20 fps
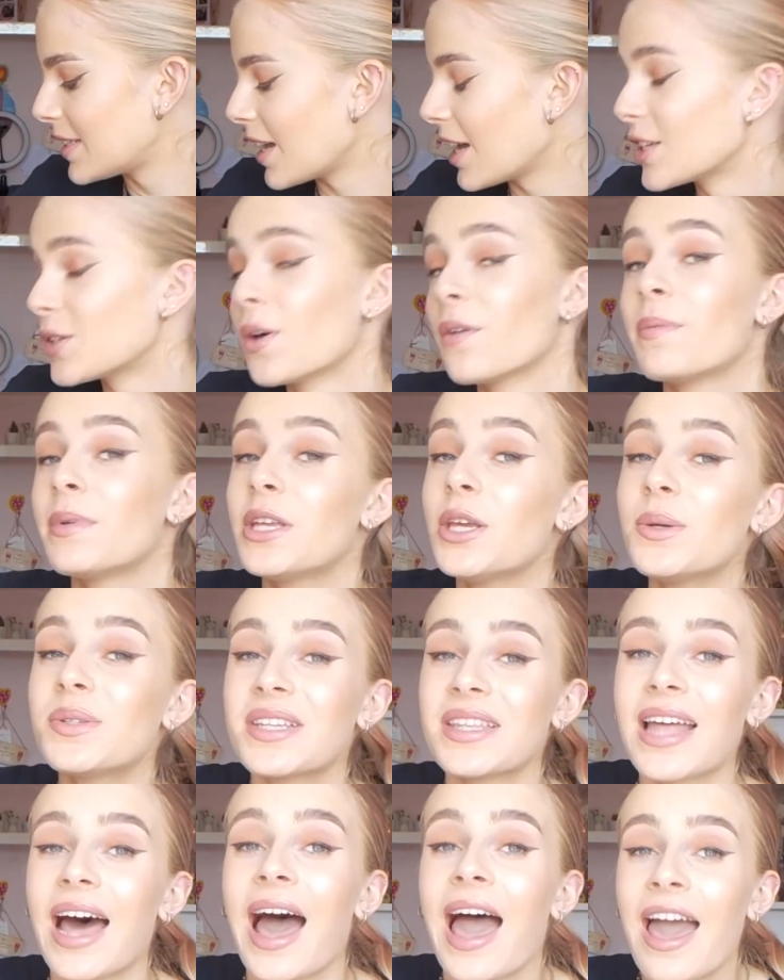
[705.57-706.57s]
so I've been
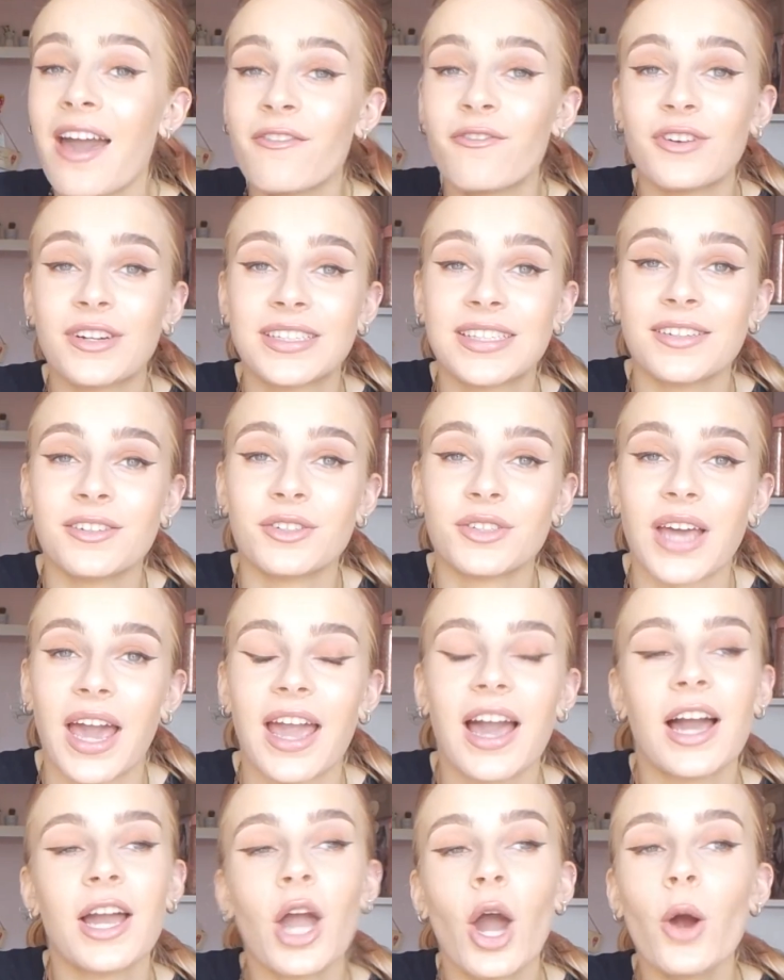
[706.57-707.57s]
using that every single
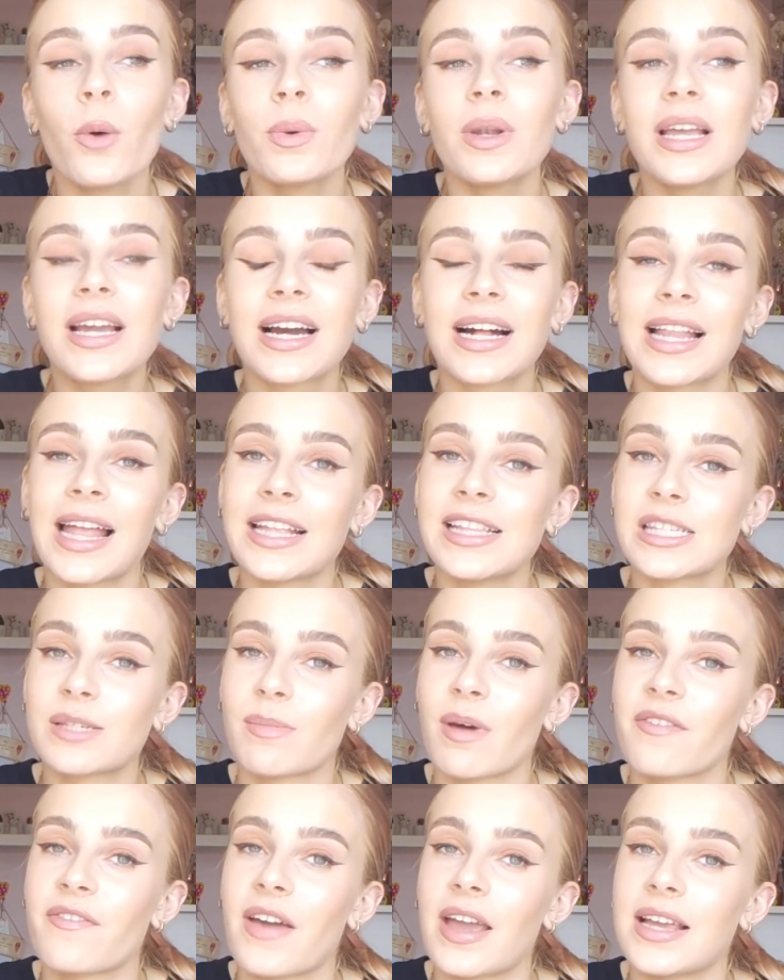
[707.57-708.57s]
day. I only cleanse
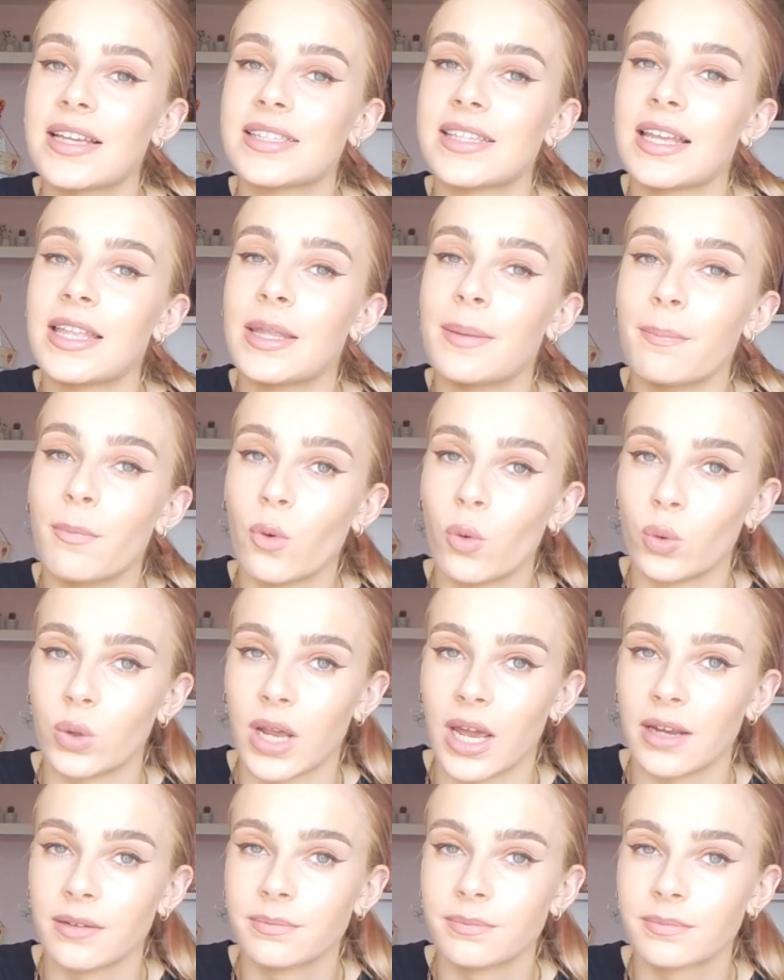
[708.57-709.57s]
my face in the
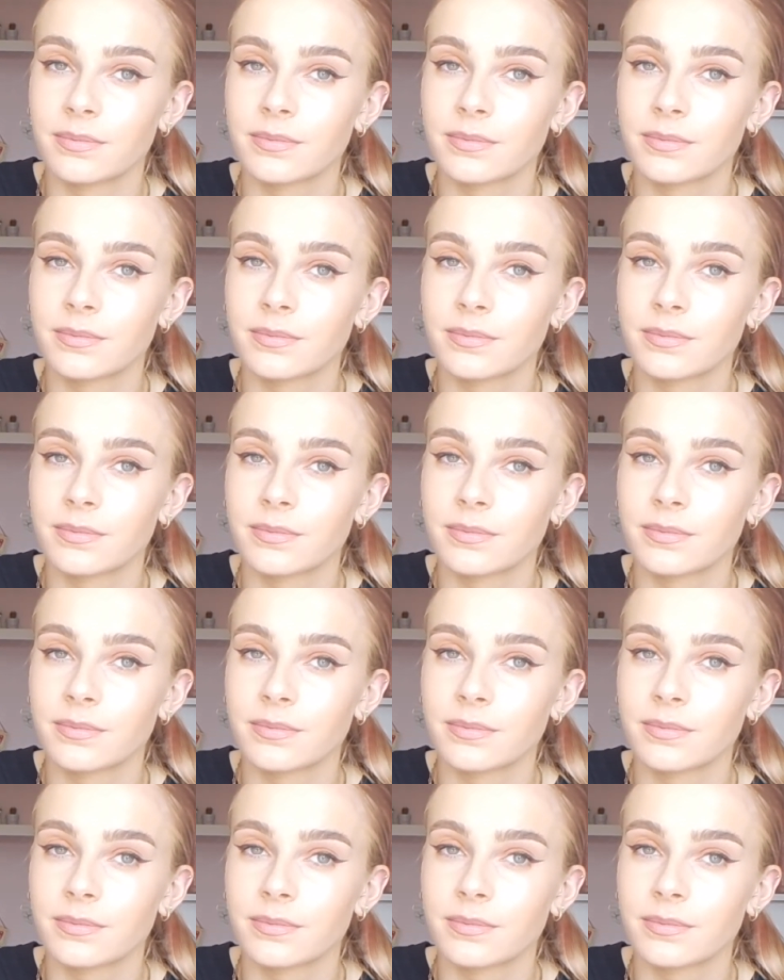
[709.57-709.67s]
morning.